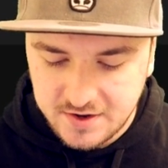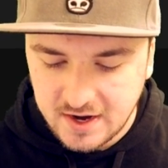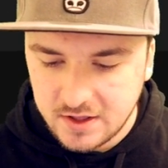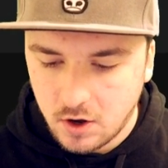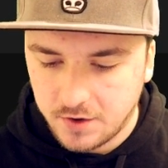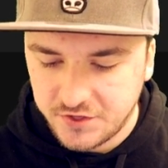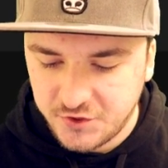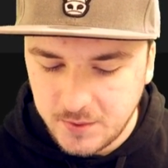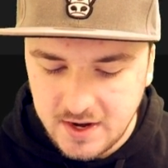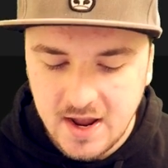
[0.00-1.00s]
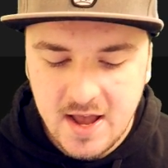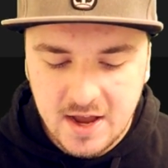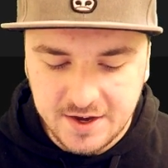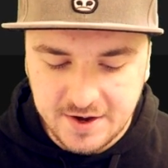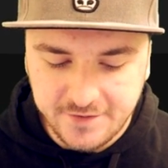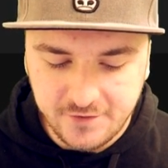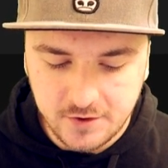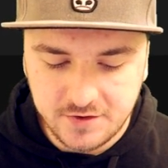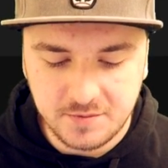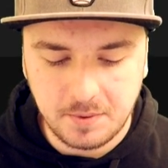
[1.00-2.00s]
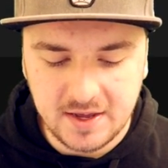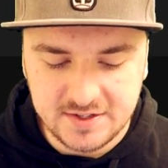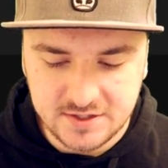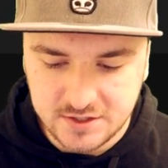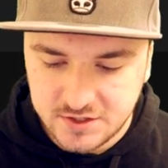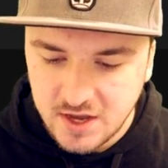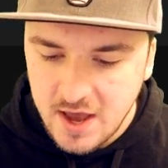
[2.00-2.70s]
did it on three different places,